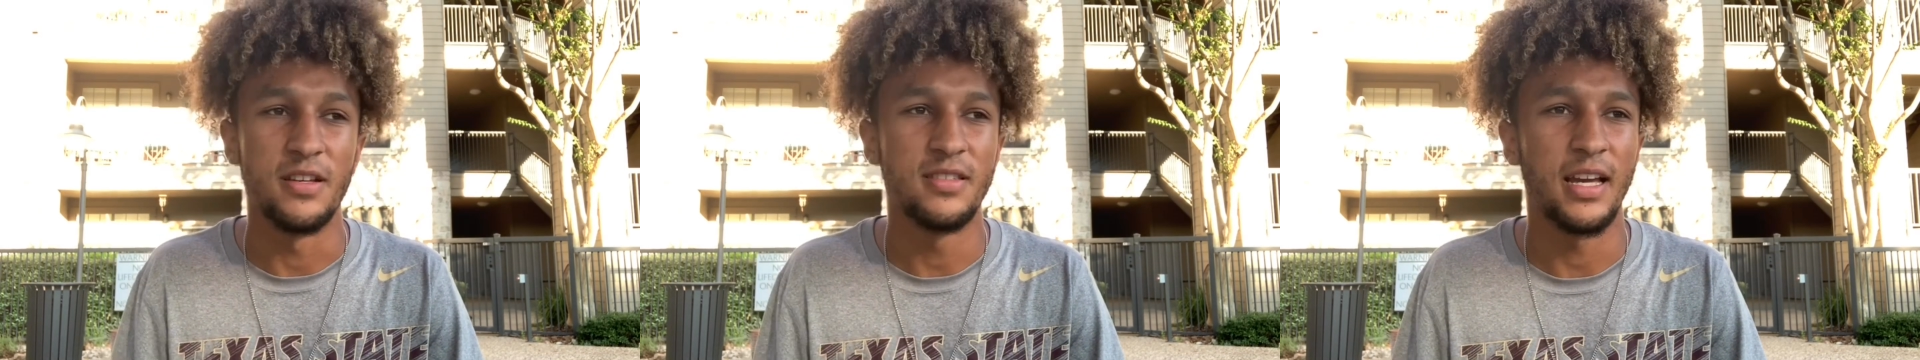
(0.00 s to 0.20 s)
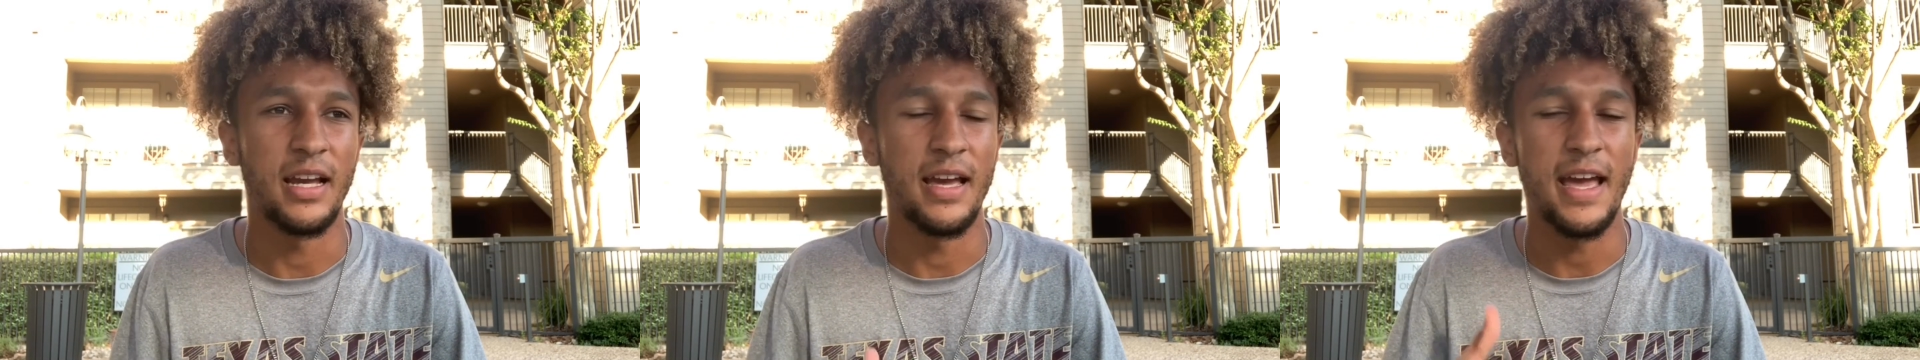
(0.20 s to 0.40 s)
He's
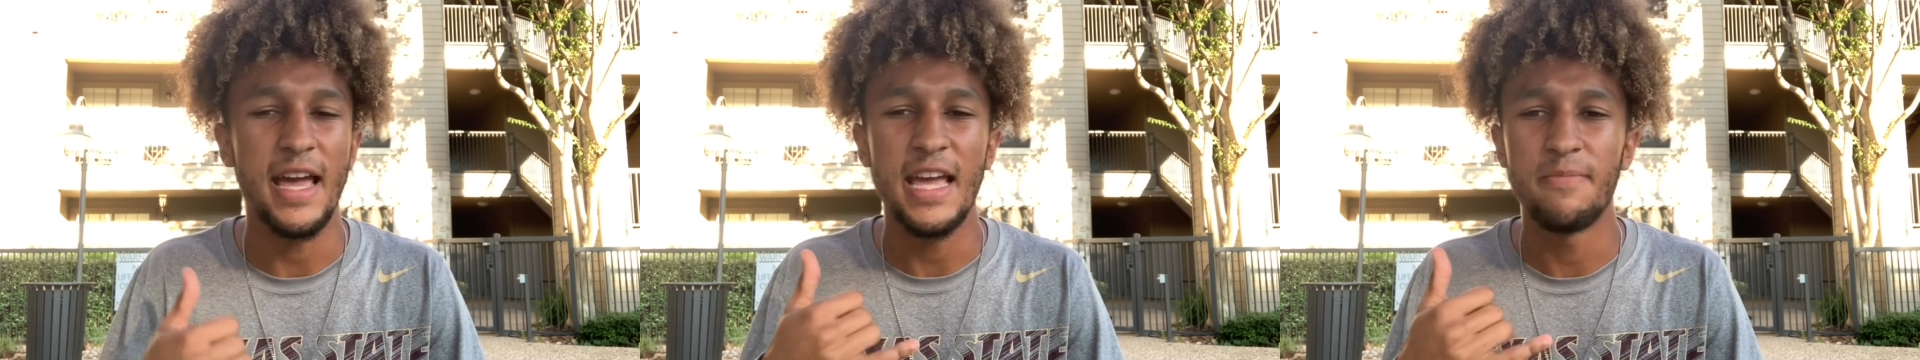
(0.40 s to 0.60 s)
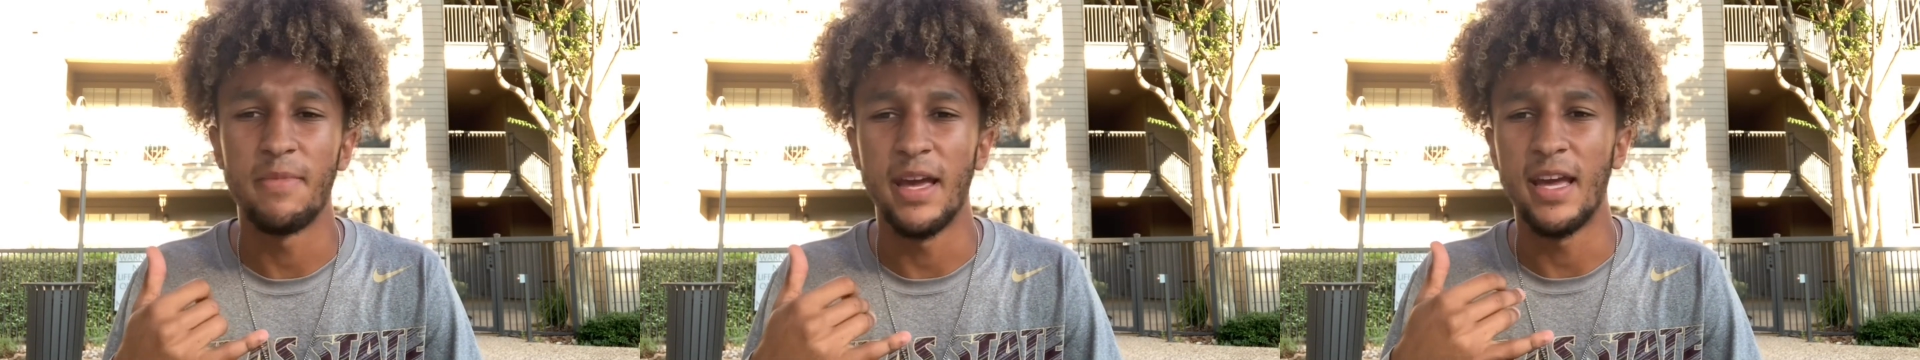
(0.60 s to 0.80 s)
like,
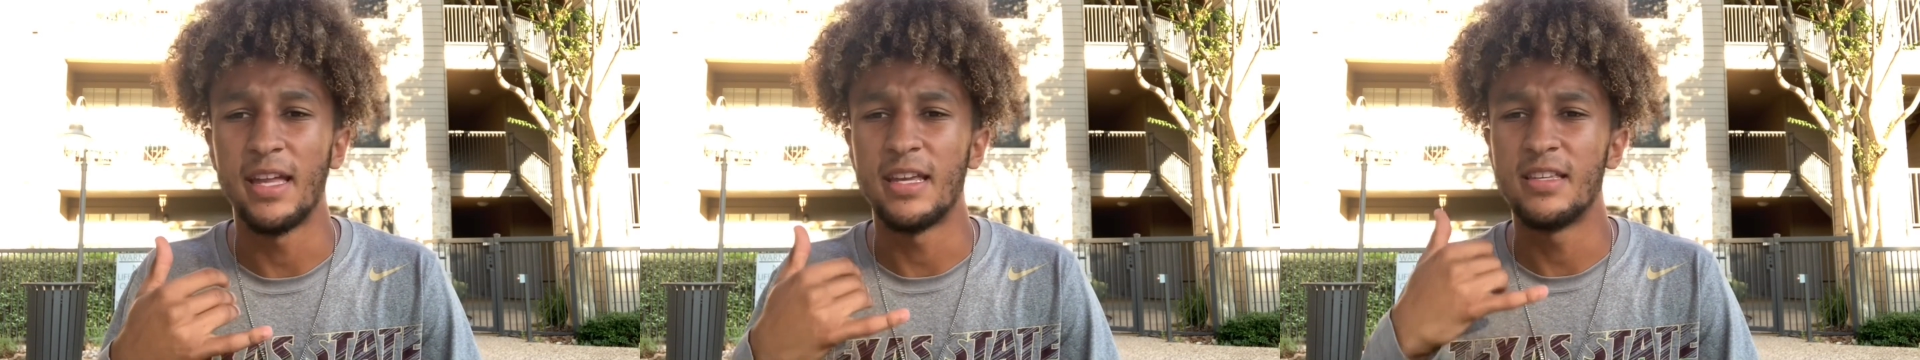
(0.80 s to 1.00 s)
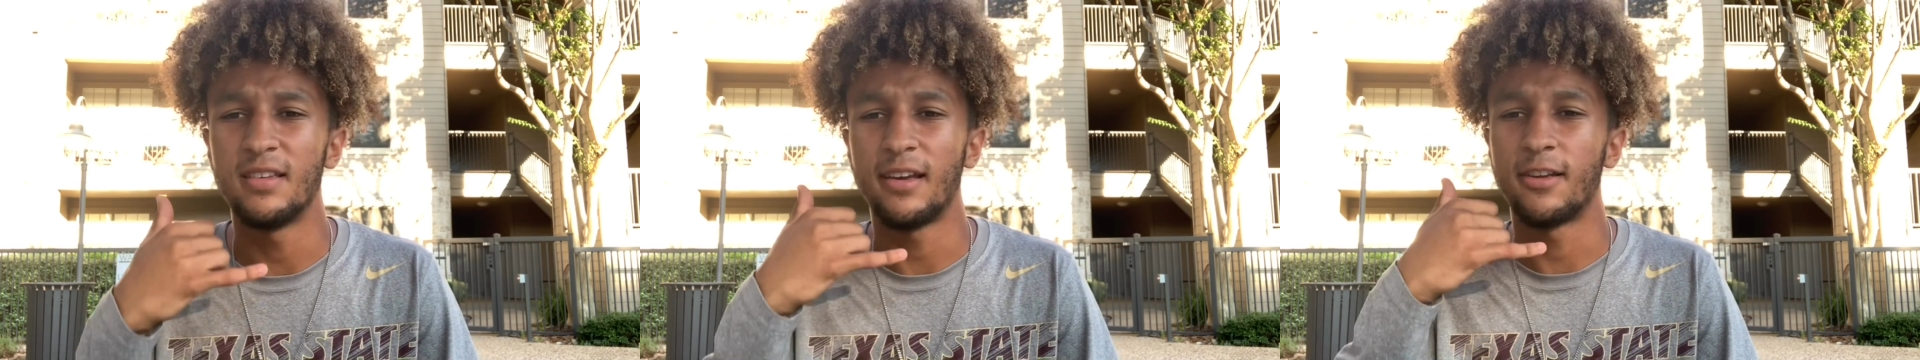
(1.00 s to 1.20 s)
hey man,
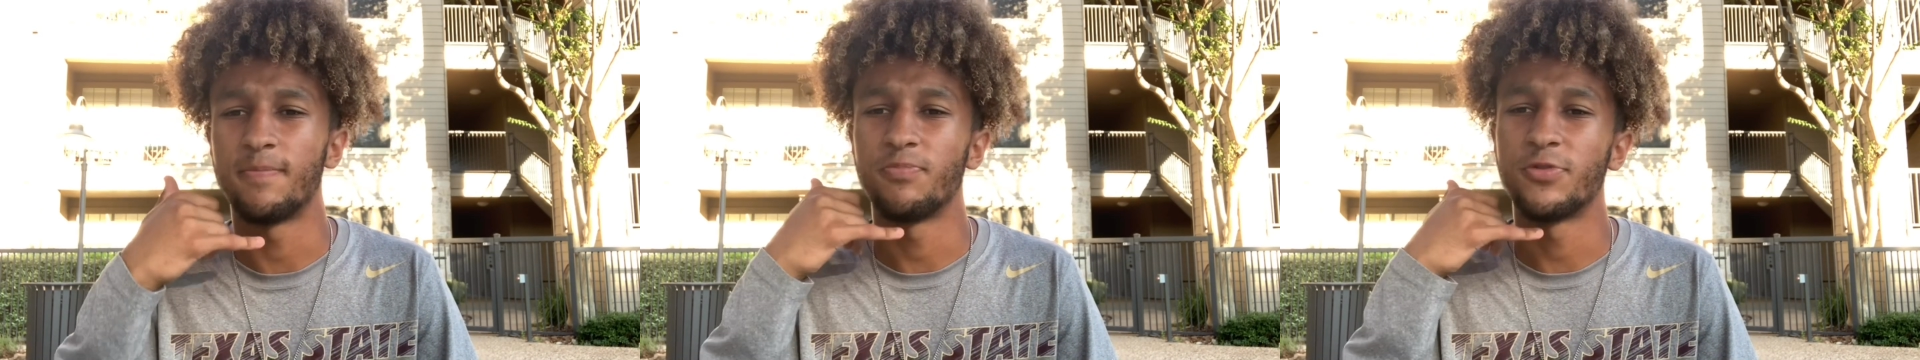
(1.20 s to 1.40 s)
he's like,